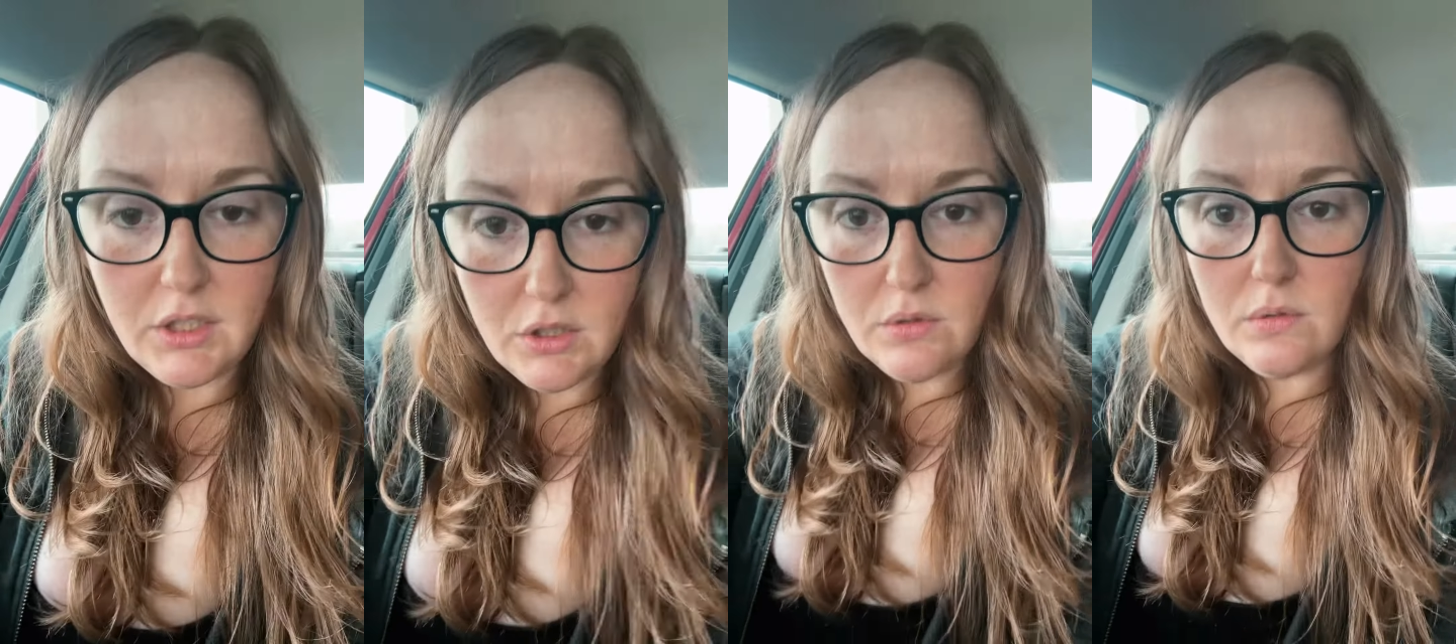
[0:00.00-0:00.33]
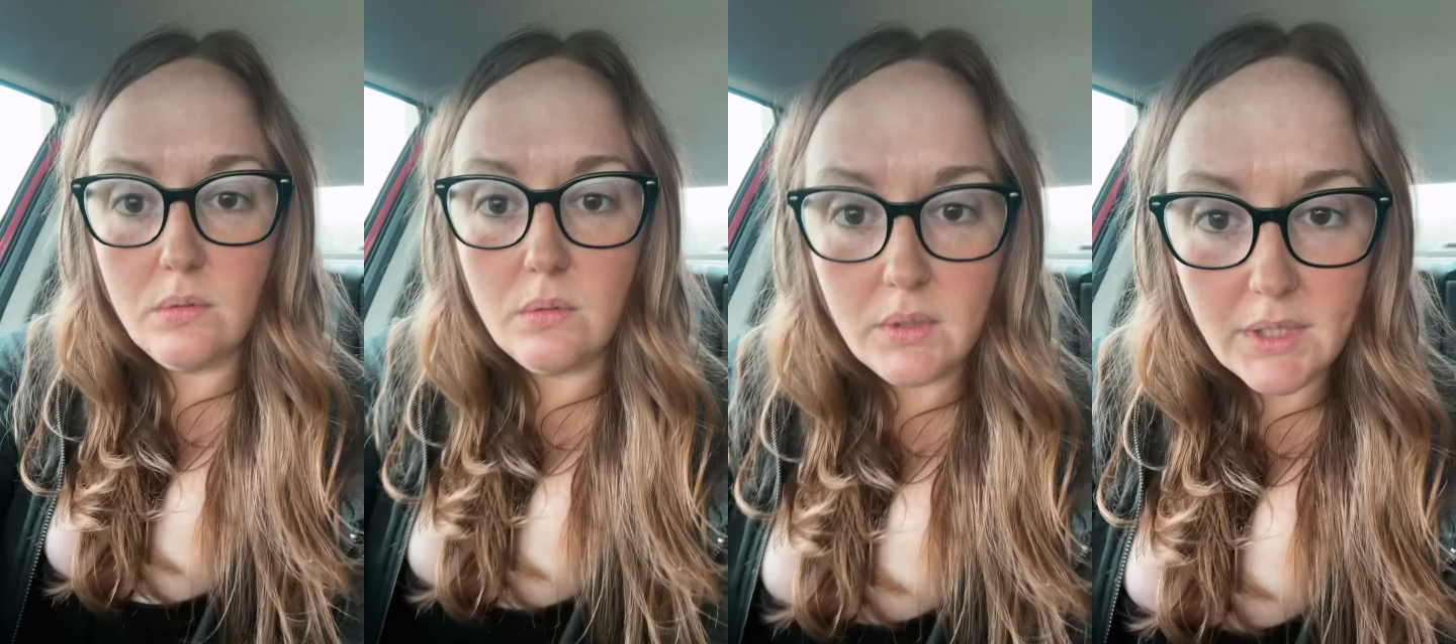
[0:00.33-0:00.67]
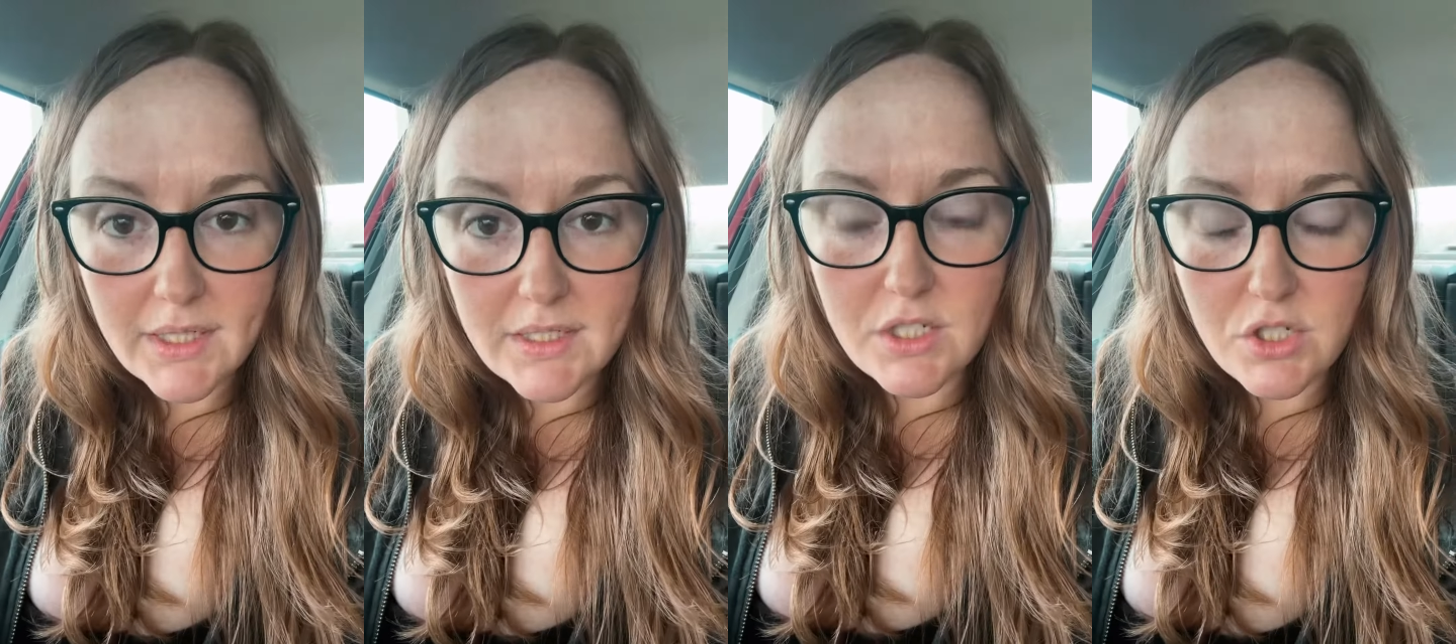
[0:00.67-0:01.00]
to choose
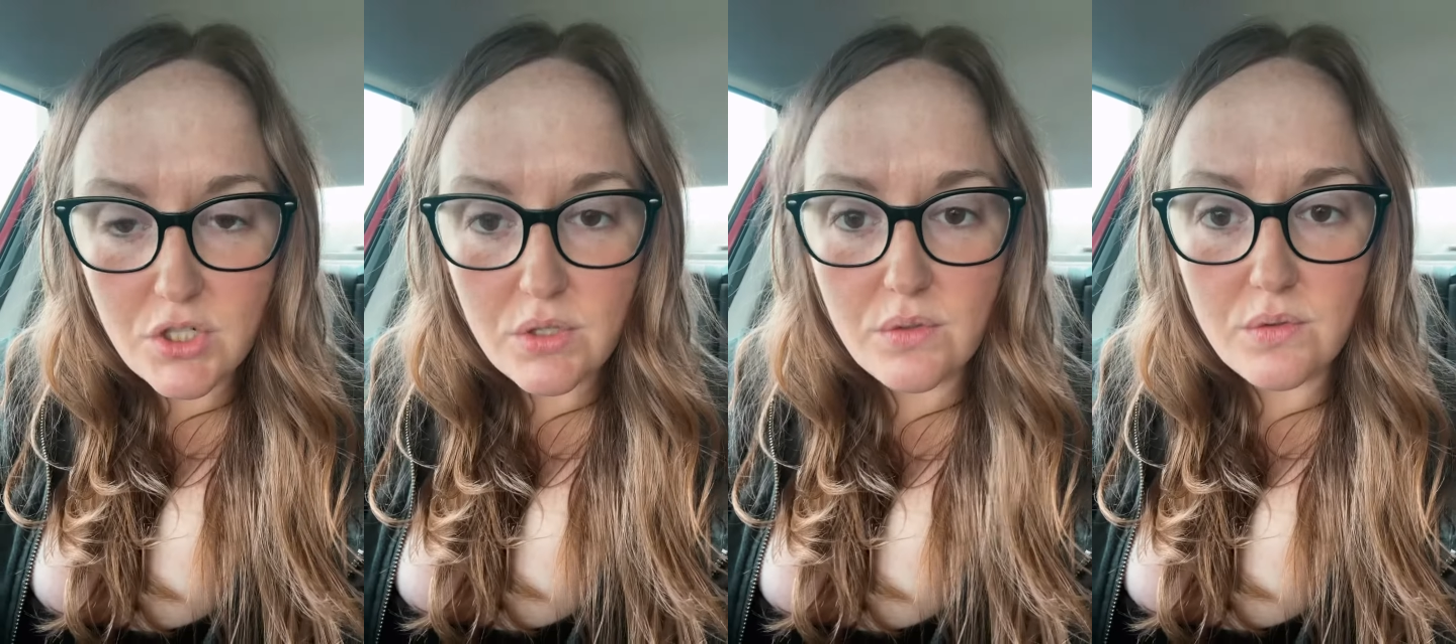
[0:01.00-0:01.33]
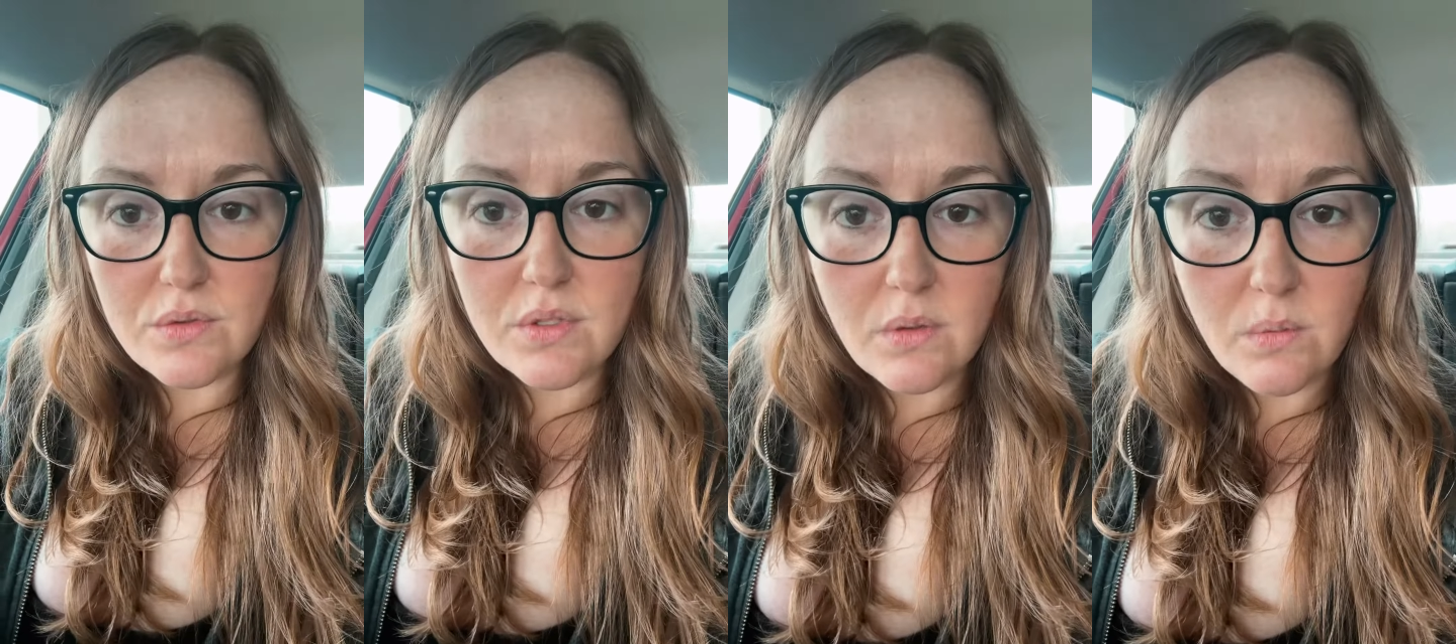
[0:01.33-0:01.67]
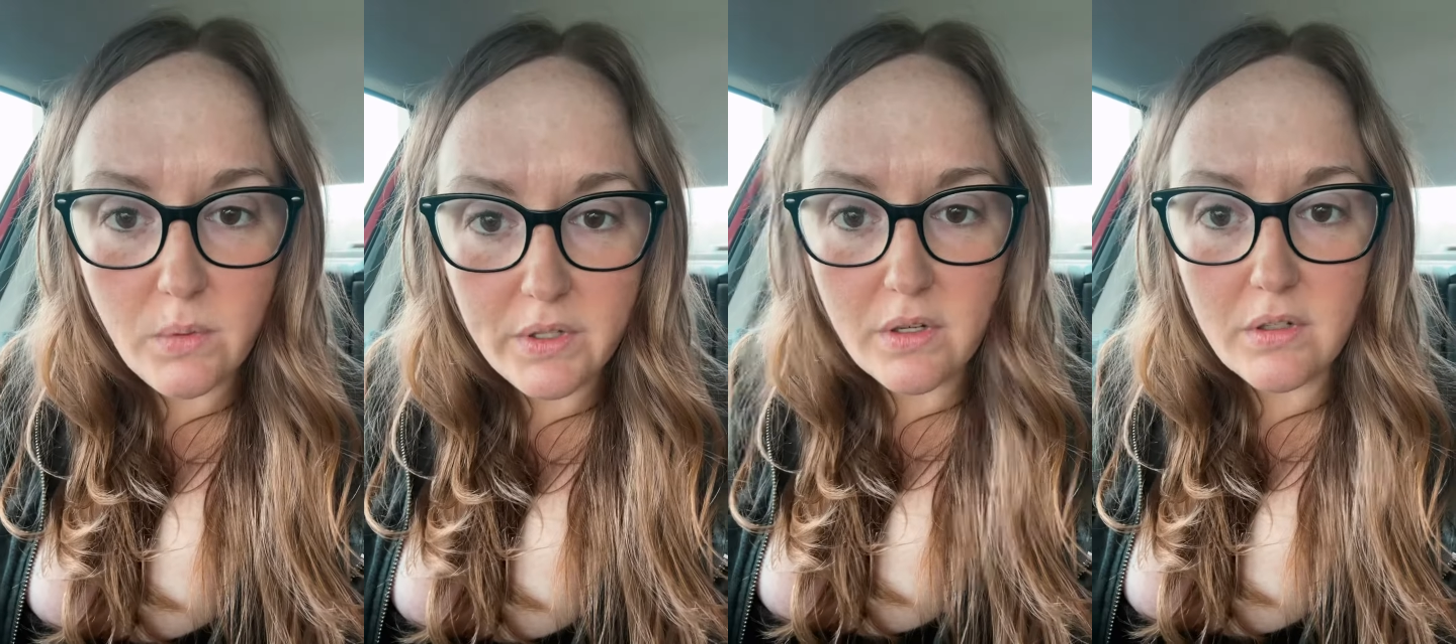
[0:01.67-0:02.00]
whether or not you
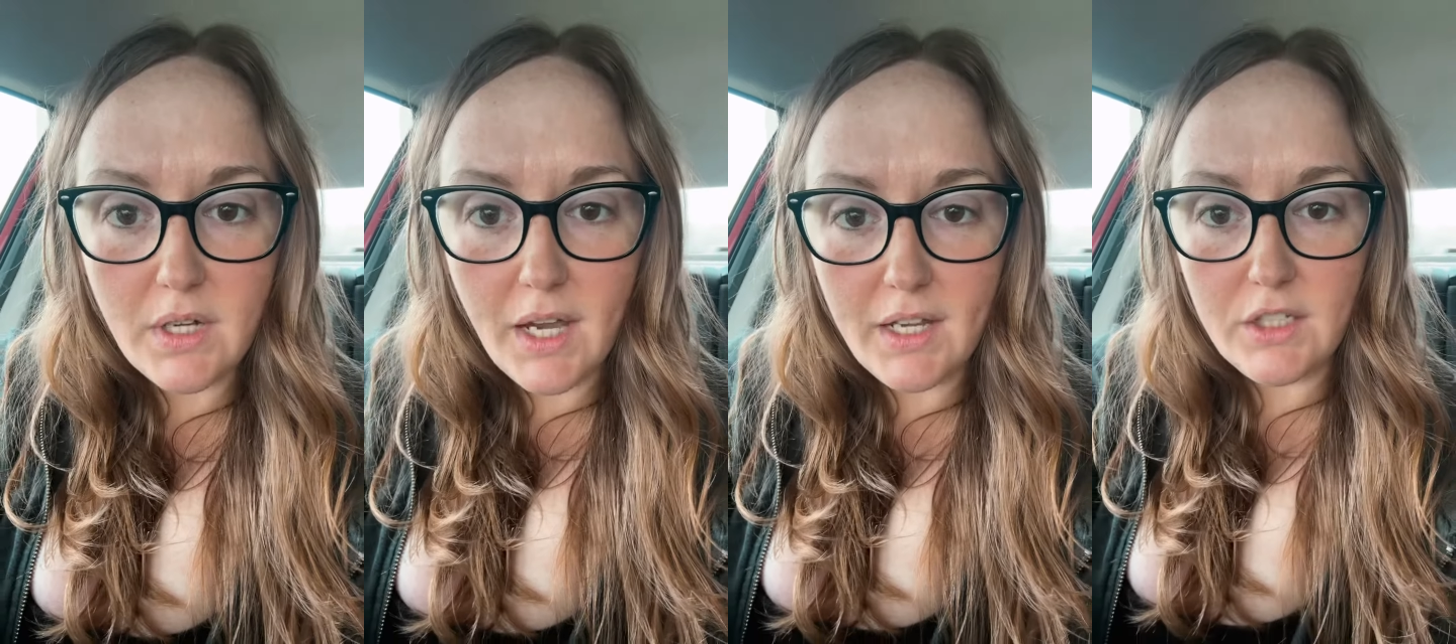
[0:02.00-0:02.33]
allow fear